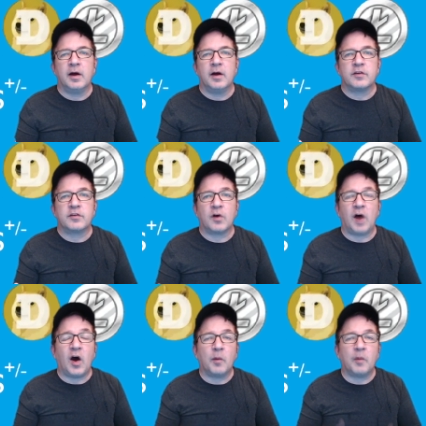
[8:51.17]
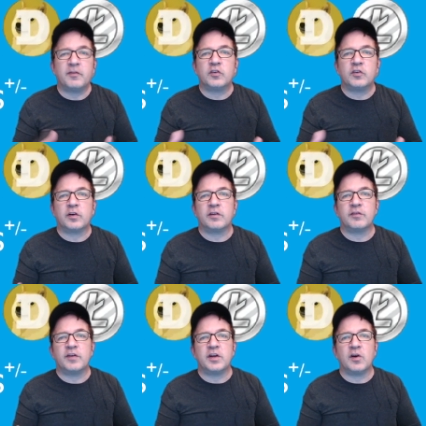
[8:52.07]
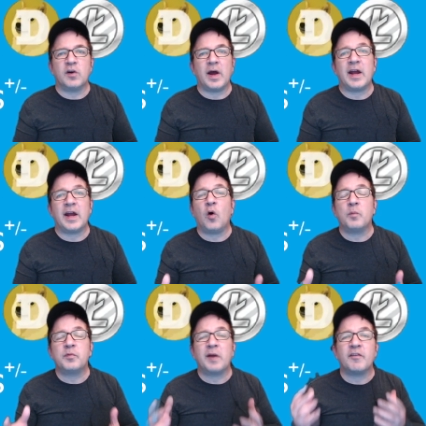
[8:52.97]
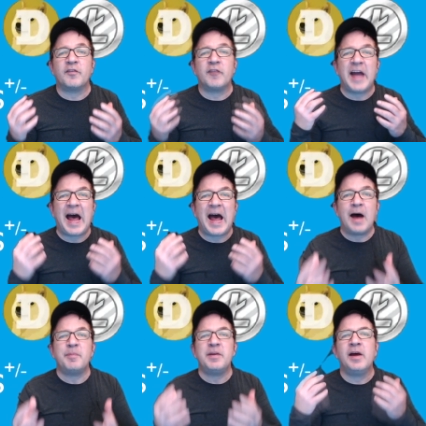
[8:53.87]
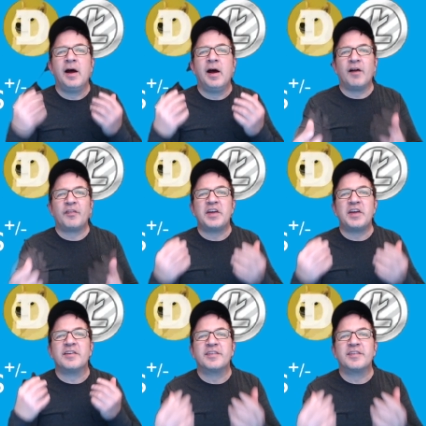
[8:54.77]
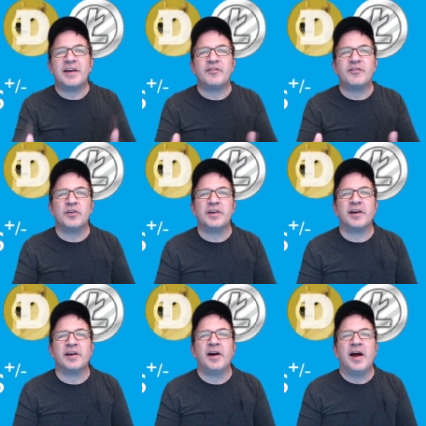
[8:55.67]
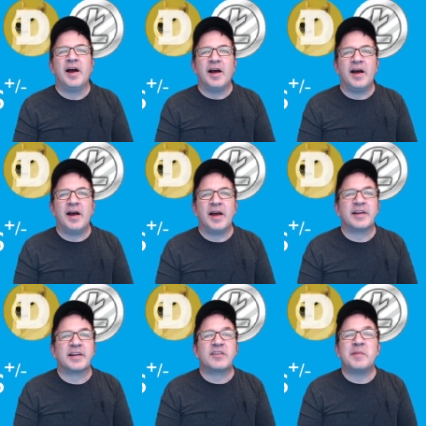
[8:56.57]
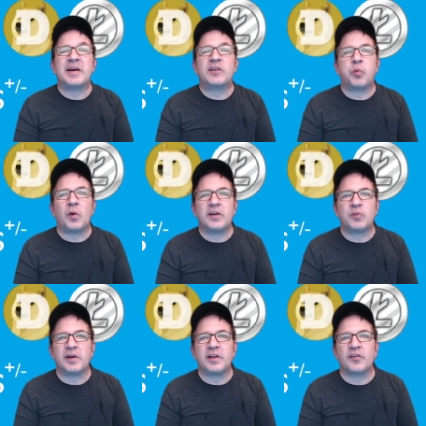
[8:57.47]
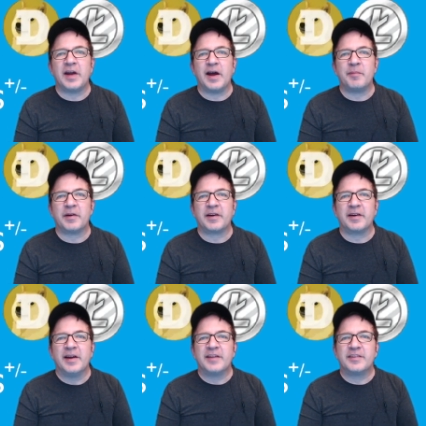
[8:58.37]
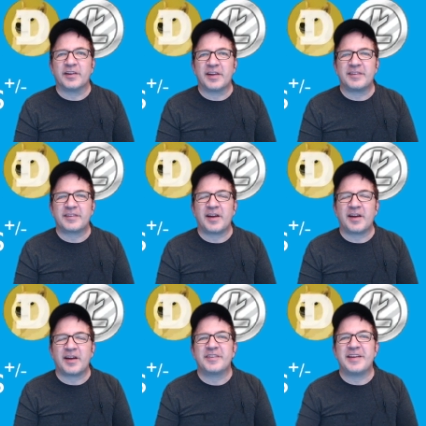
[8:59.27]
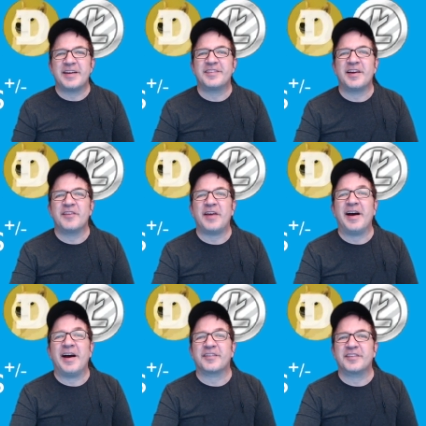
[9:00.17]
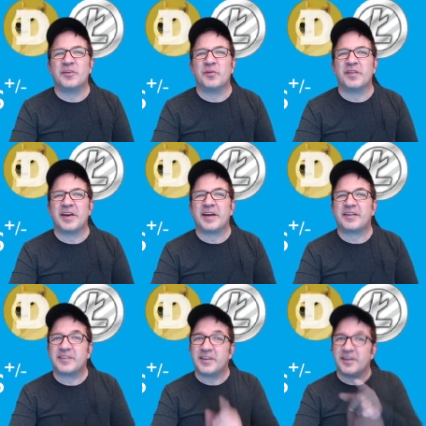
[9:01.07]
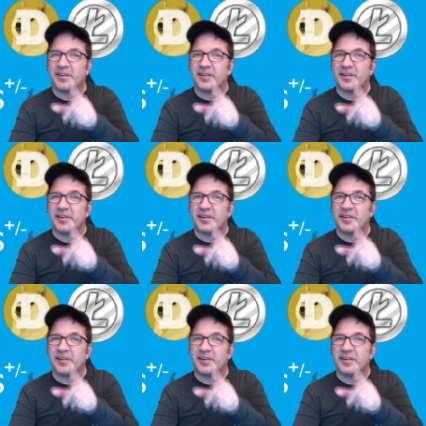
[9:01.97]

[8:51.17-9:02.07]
So I hope you've enjoyed this video and I hope you have a very happy, healthy, and safe new year and let's make 2023 epic. Until next time, stay safe. I'll see you in the next year.